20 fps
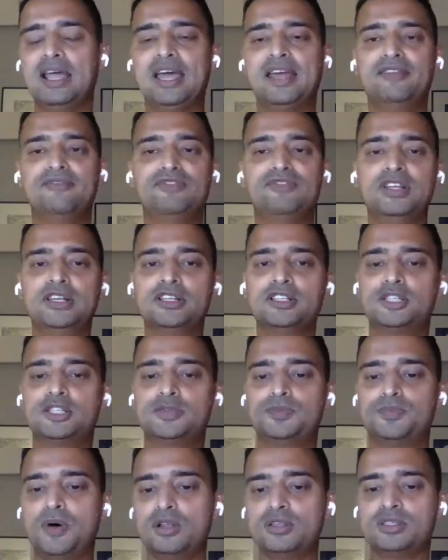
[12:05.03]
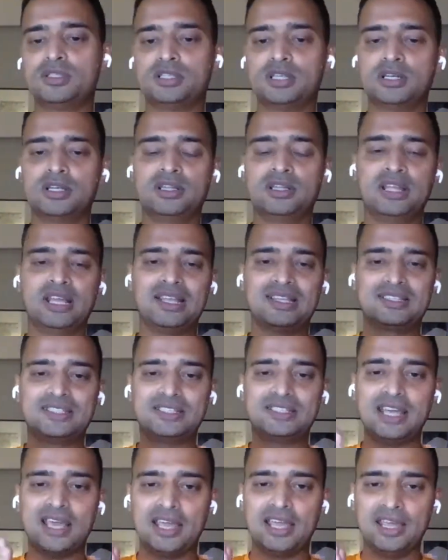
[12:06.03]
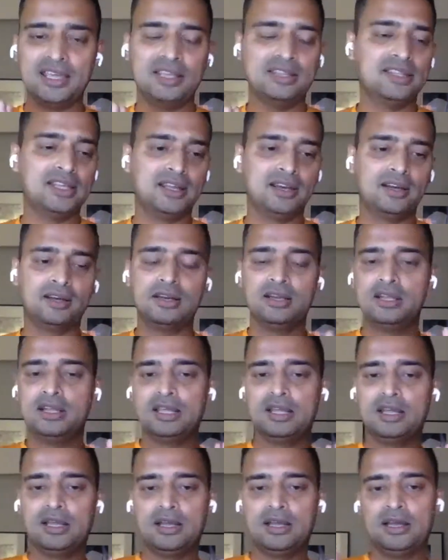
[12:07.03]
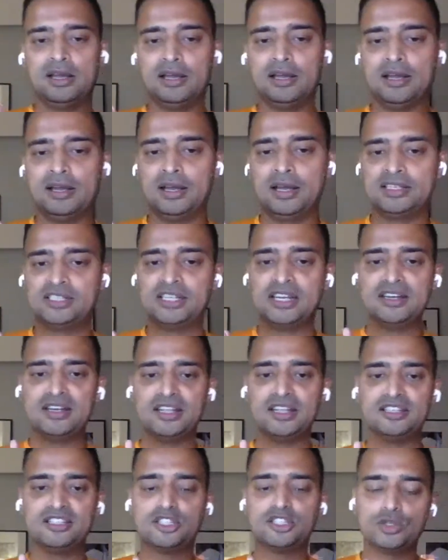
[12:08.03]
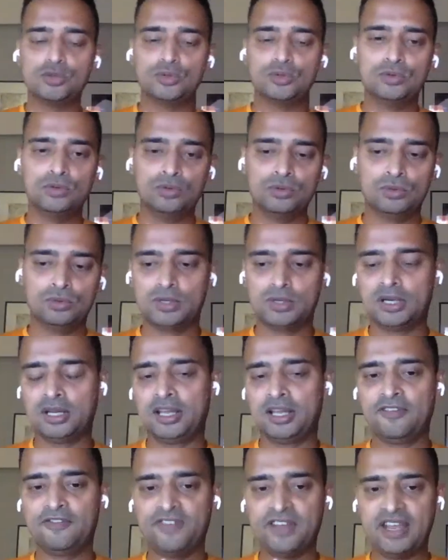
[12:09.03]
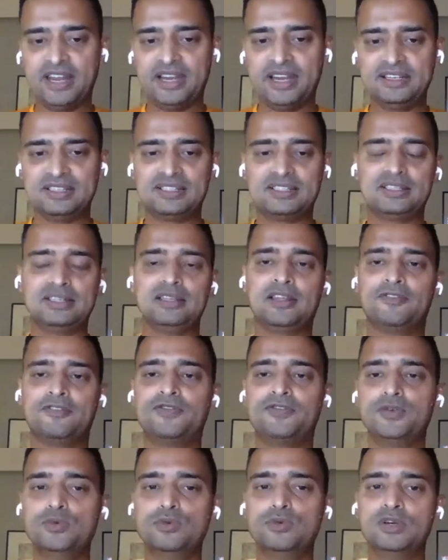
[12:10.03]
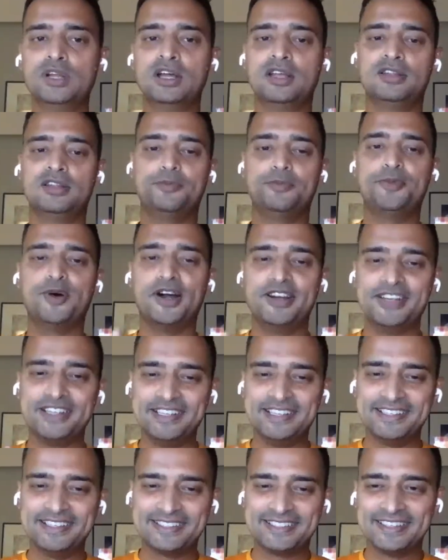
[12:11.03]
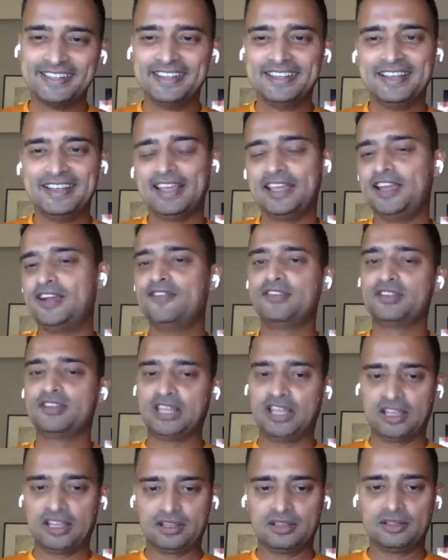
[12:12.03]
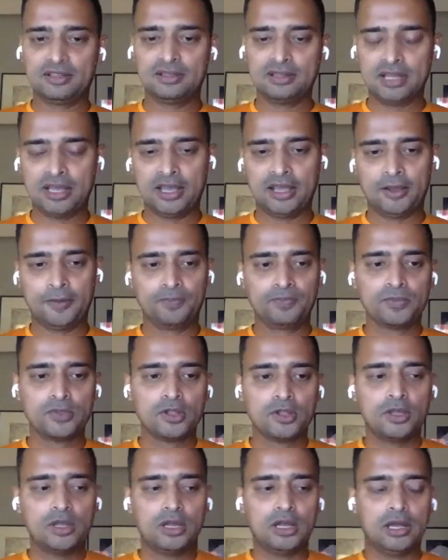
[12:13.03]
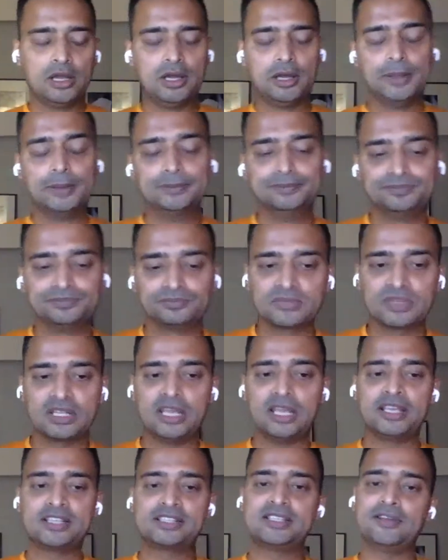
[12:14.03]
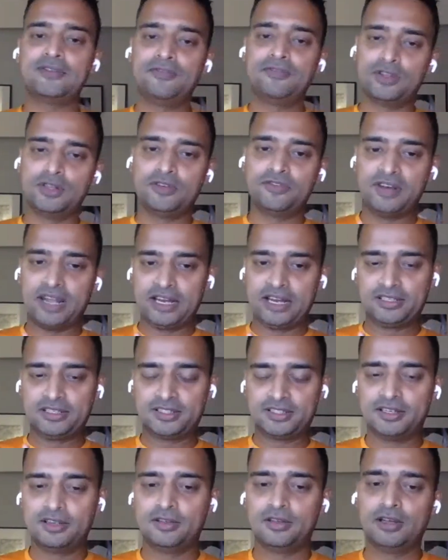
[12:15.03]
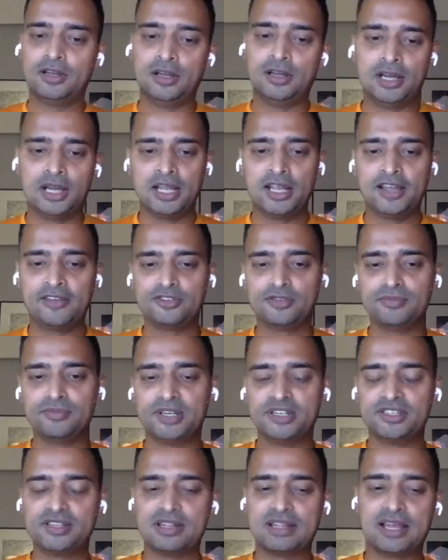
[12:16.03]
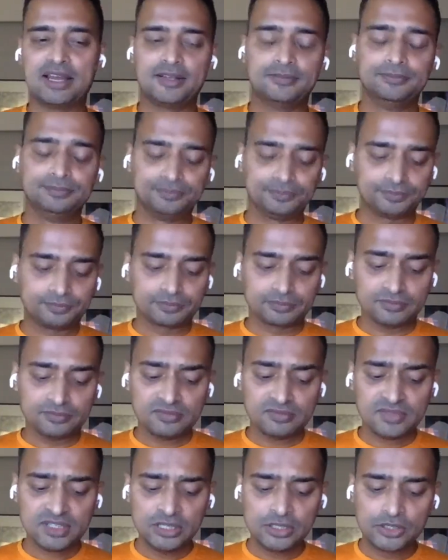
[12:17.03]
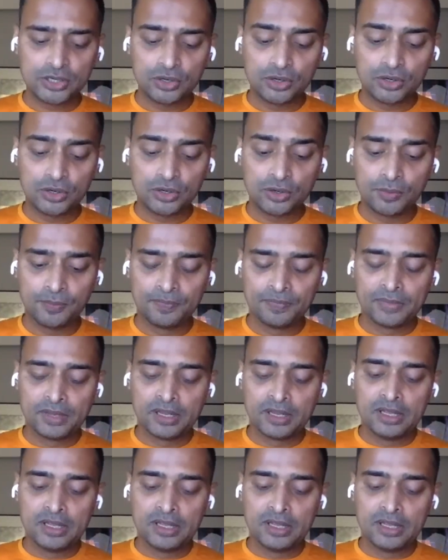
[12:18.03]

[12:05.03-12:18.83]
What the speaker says: and we'll sponsor their stay, their attendance to events, their food, their parties, everything there, except for the flights. I have to mention that. So